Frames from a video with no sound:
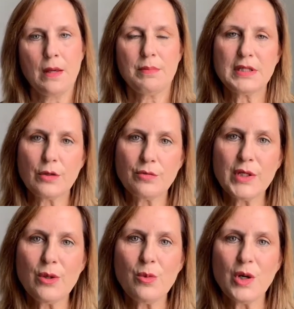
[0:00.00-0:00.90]
But the
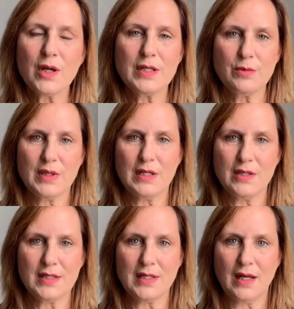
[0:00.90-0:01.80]
real work is within
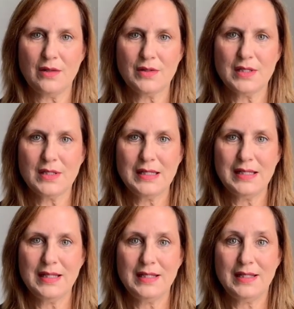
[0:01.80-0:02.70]
ourselves.
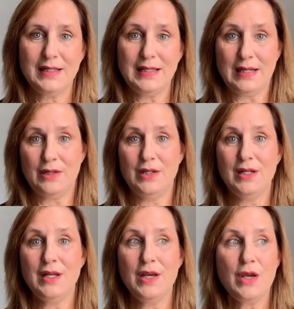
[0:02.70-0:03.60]
Now,
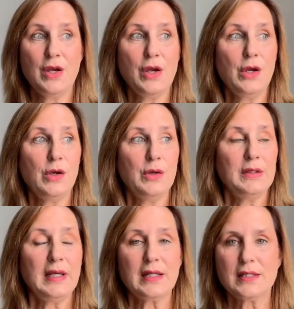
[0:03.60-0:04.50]

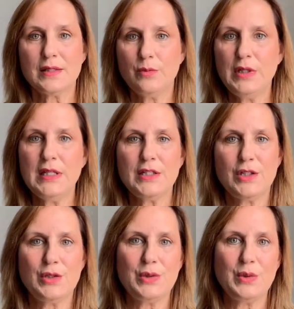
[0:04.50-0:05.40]
yes, we need to
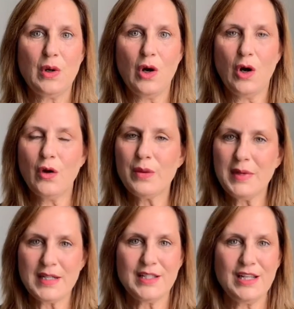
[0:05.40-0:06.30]
do all the
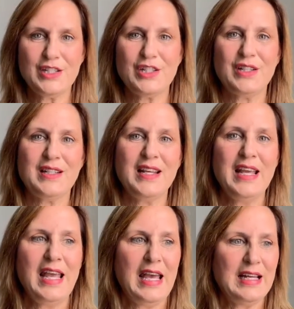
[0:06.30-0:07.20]
meditation
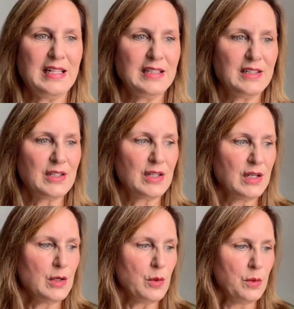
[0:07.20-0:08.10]
and
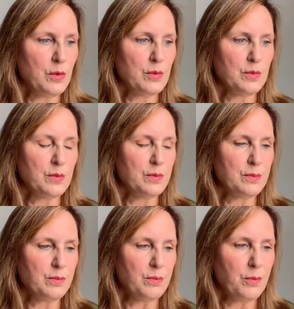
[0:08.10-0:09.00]

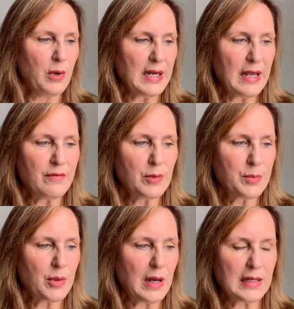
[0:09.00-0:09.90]
whatever
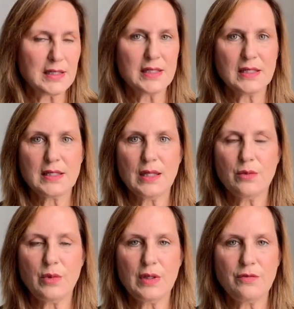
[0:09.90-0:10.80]
practices that
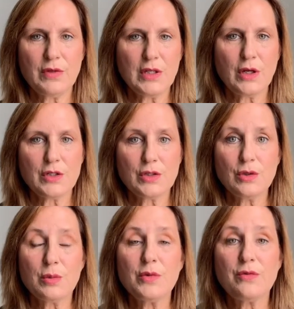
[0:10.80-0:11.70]
we feel are
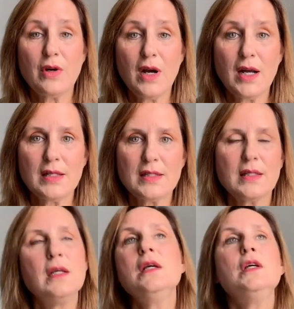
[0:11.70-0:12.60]
suitable for us
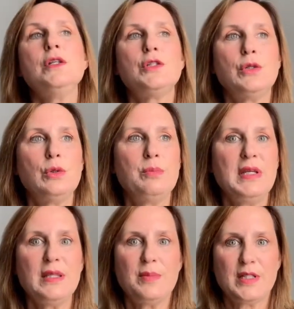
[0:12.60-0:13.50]
to
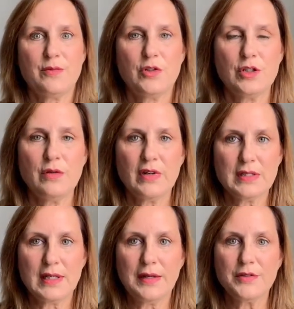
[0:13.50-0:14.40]
be the best version of
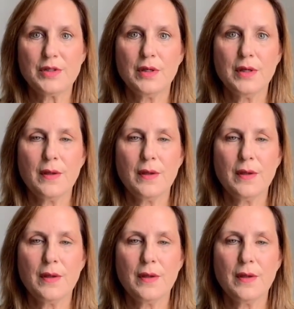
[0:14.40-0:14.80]
ourselves.